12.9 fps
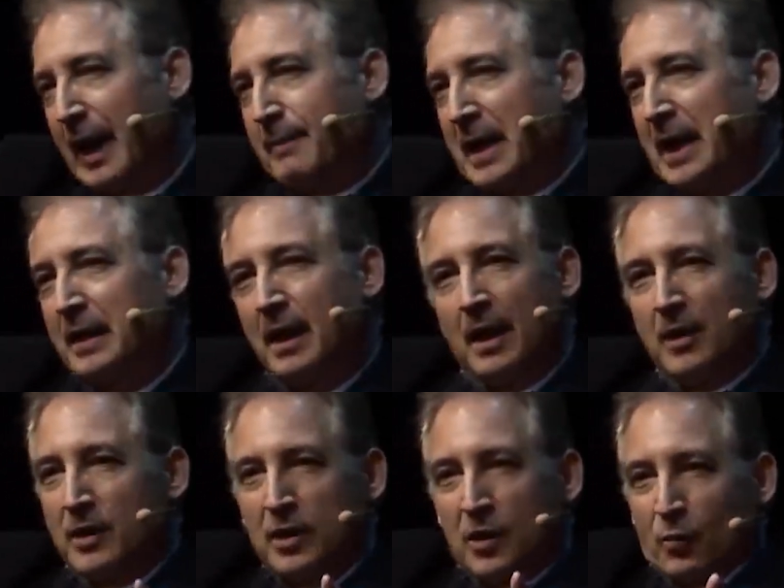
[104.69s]
I
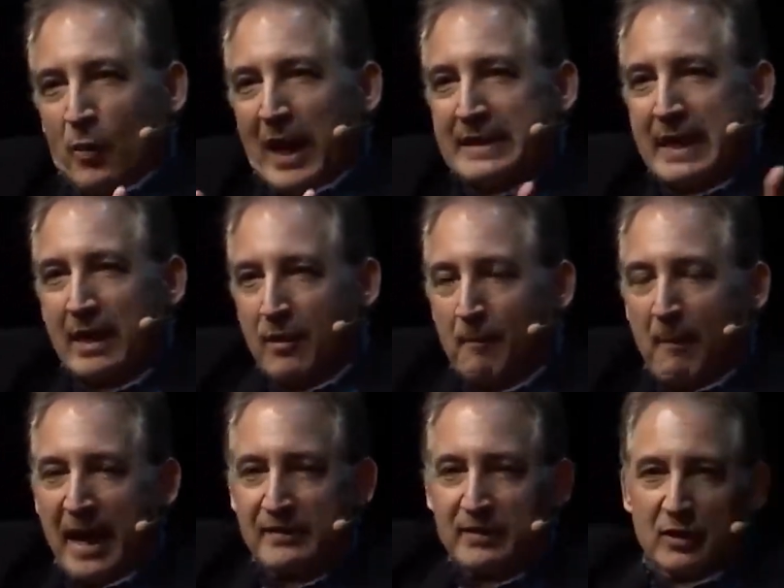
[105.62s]
mean, you write down the
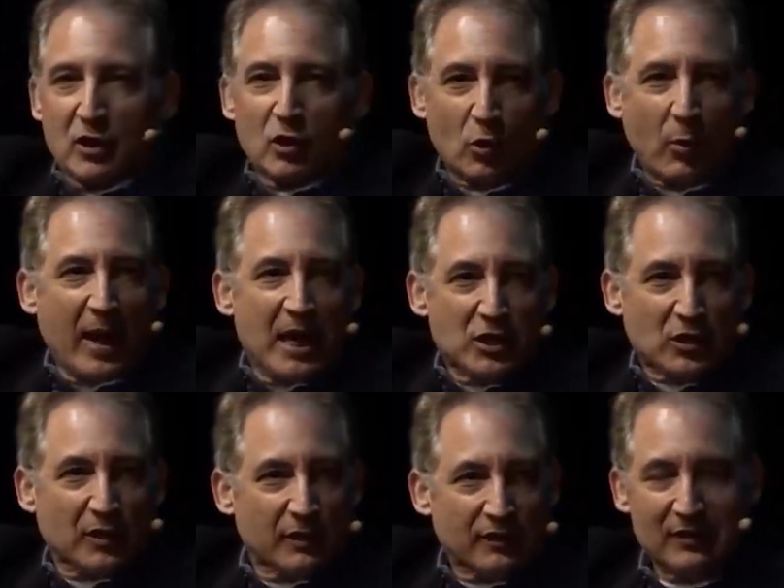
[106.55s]
basic
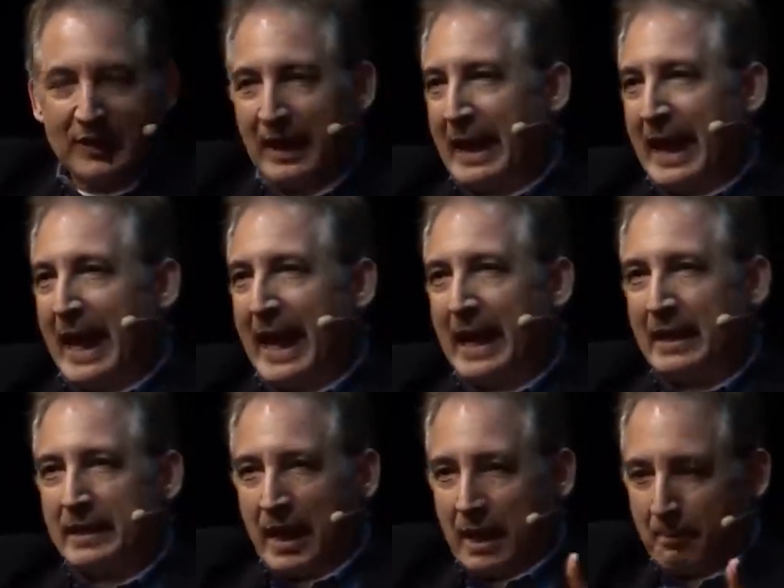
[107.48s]
equations
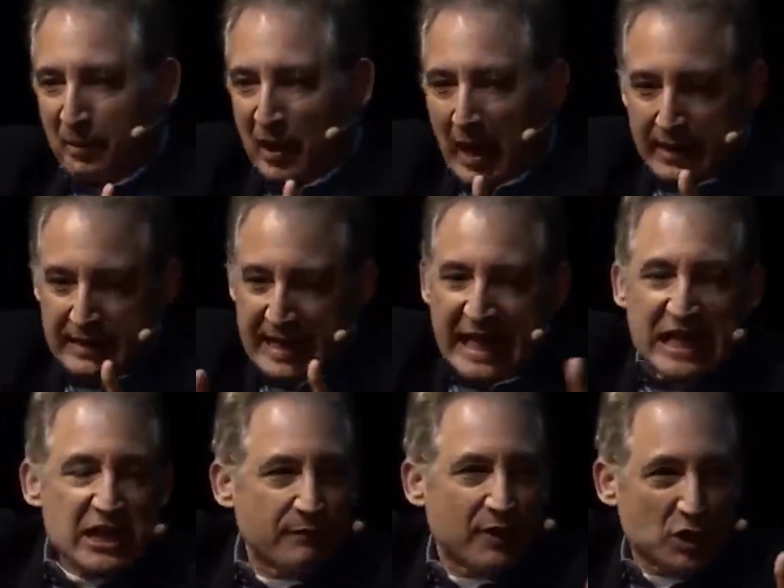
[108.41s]
and they apply to
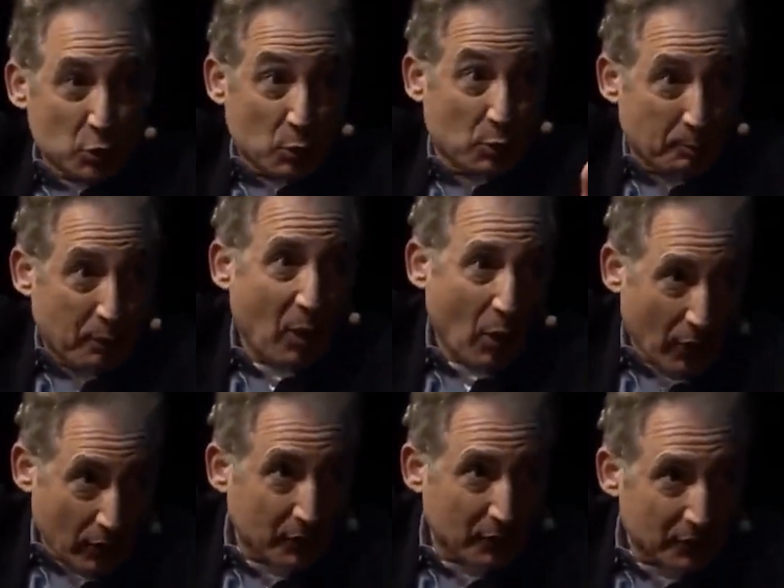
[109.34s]
individual
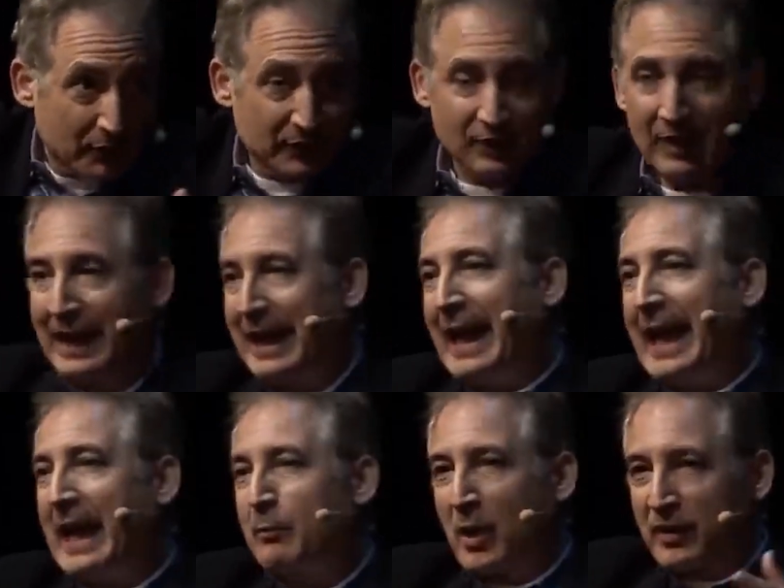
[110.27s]
particles,
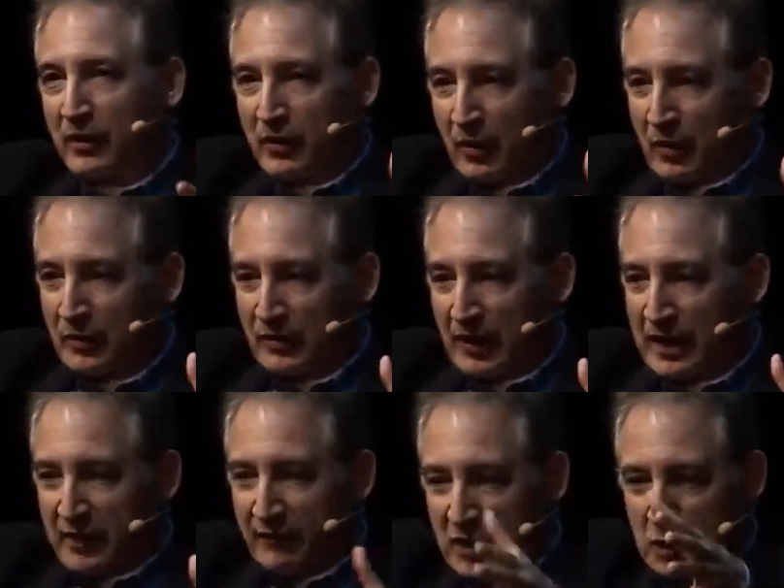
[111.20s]
and whether those
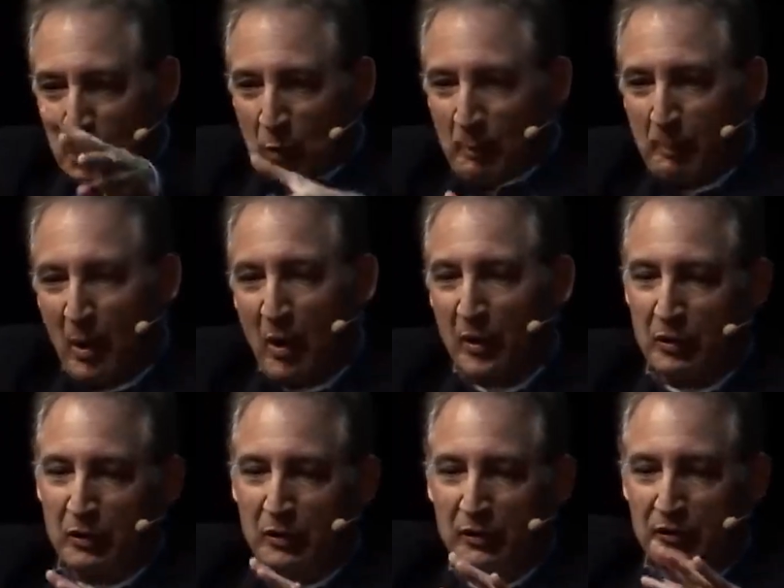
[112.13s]
individual
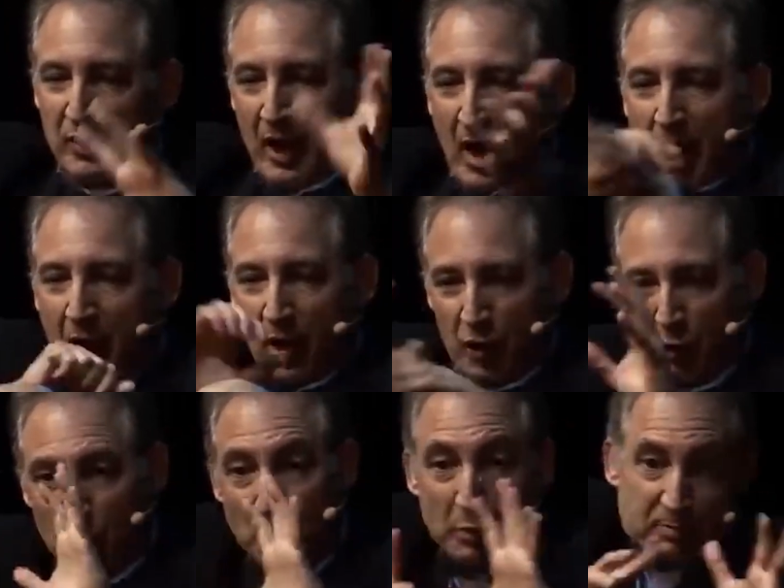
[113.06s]
particles are
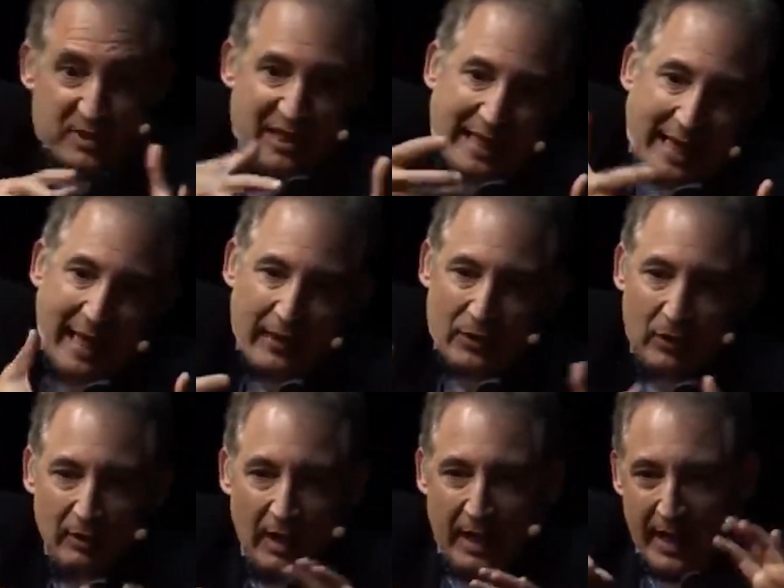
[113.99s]
grouped
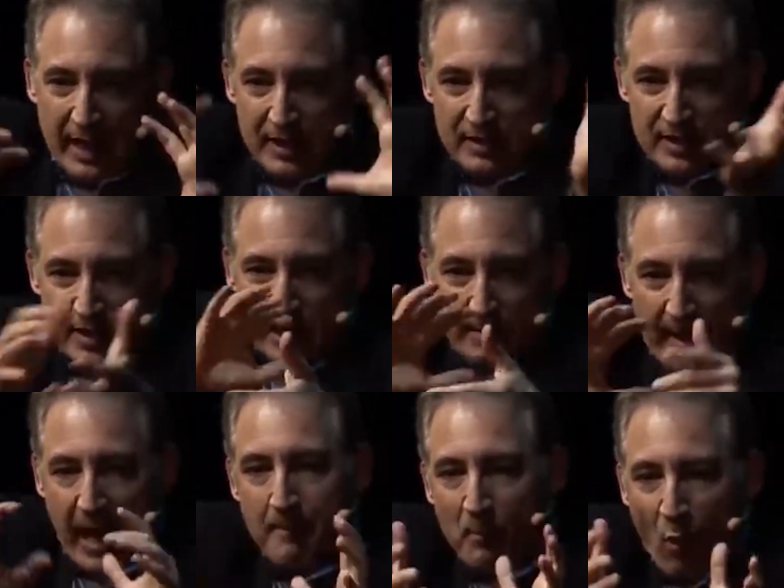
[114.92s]
together in some
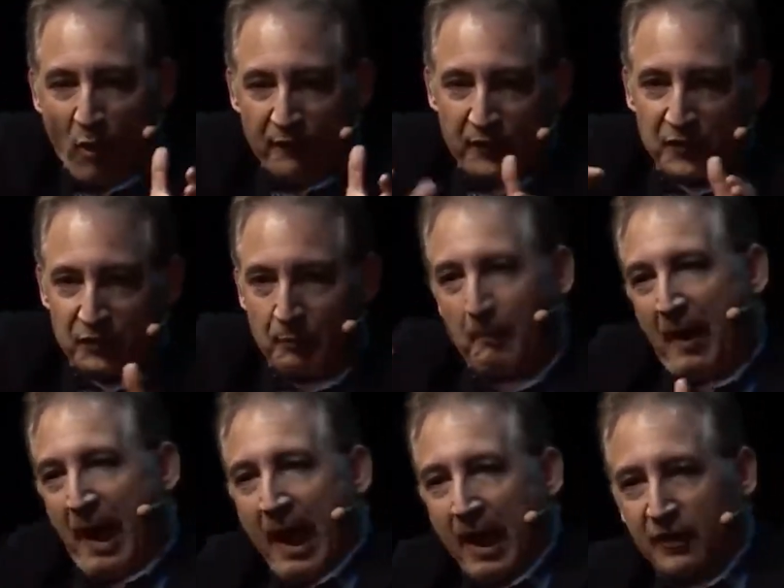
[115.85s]
amorphous
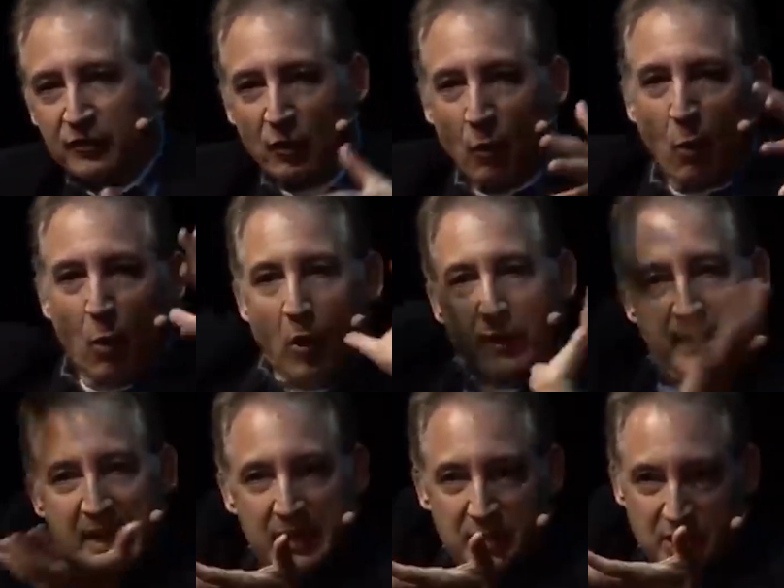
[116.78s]
mass or
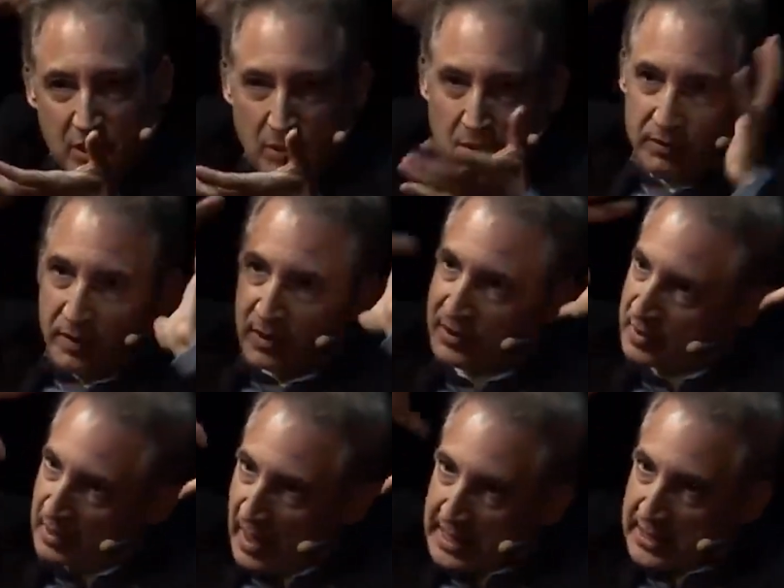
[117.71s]
into this
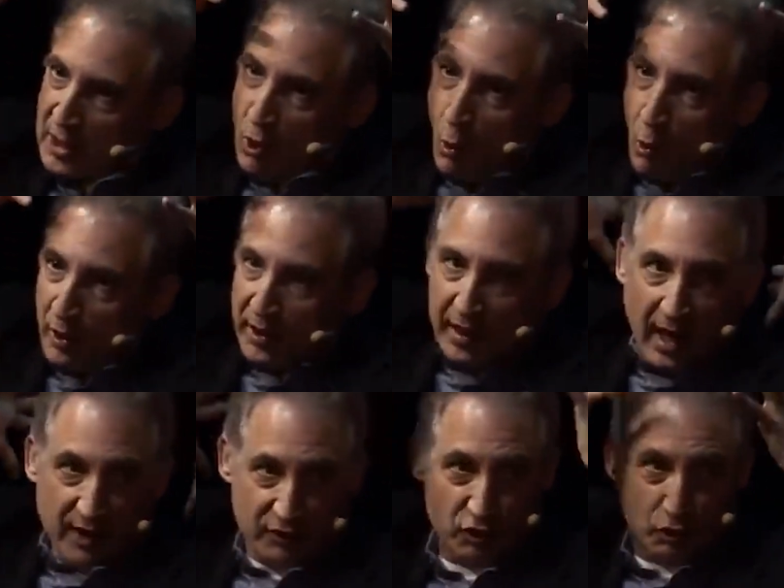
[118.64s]
nicely
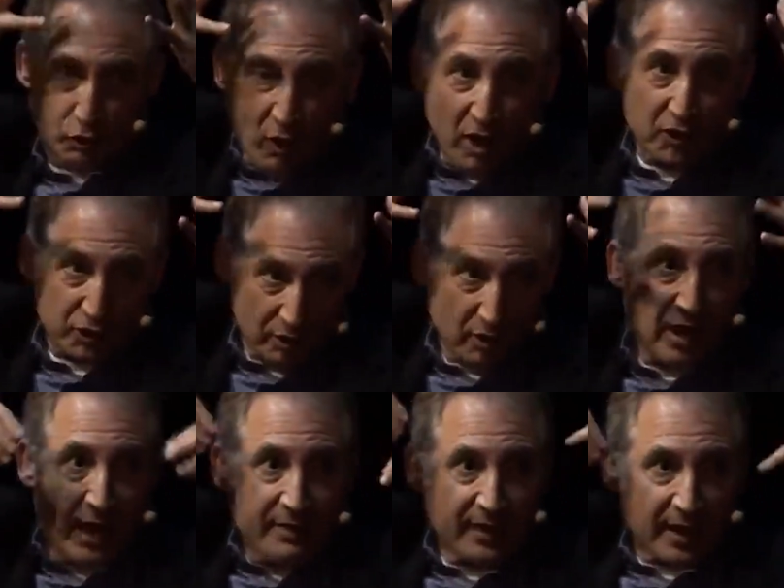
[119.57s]
organized structure
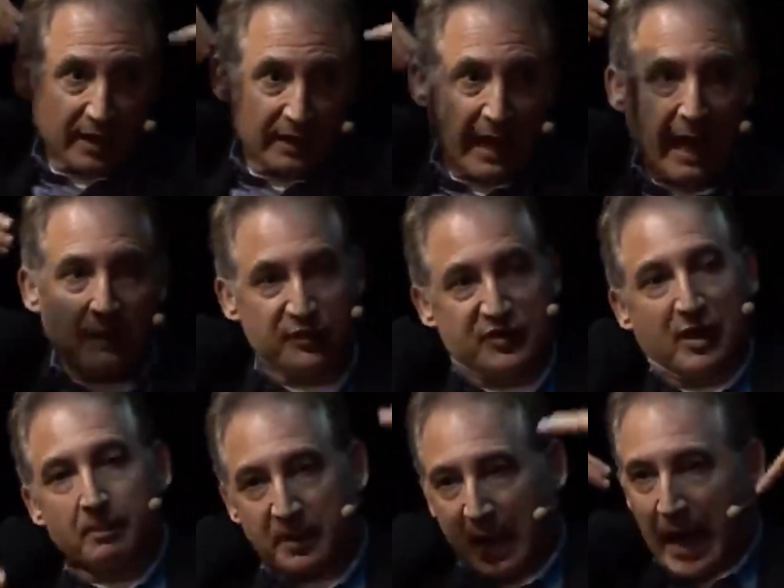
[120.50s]
that allows
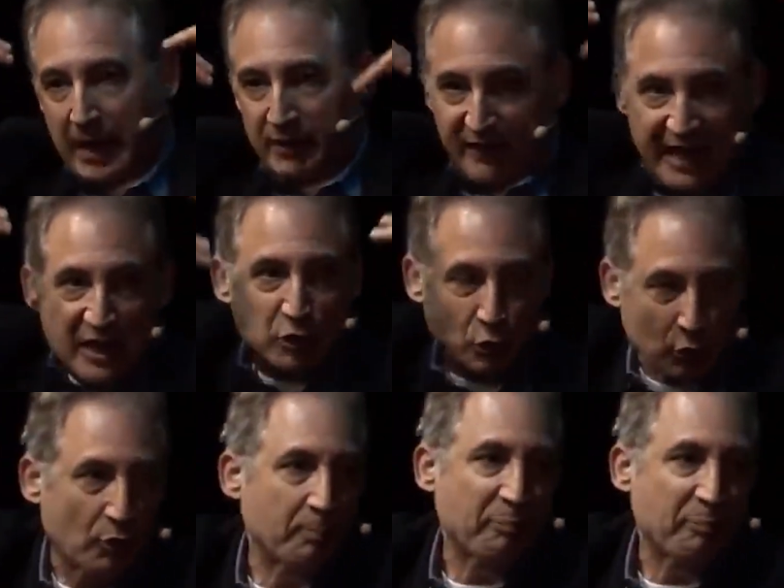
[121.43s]
some kind of internal